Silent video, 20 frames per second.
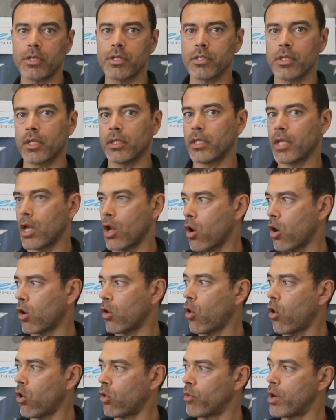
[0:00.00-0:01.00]
is that they
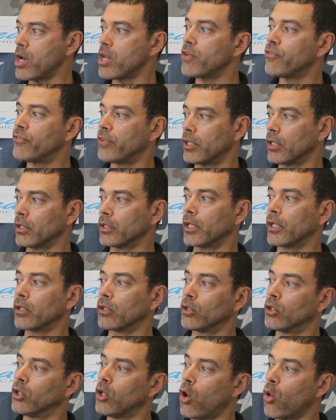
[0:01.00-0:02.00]
are already
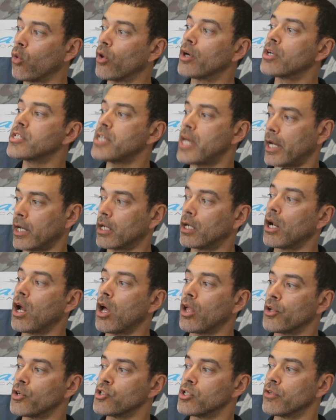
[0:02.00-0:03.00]
fielding lower
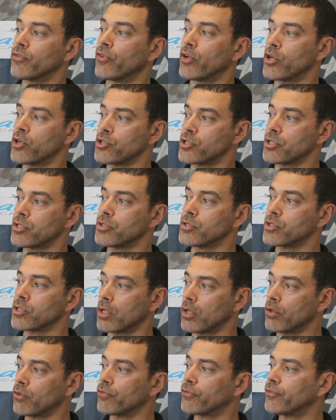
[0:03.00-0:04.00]
technology versions
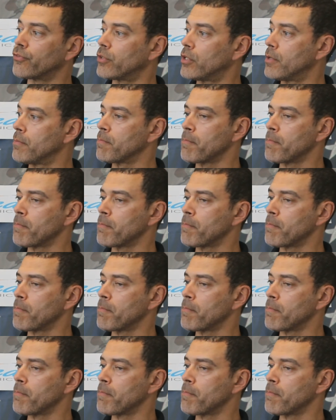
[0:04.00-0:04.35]
of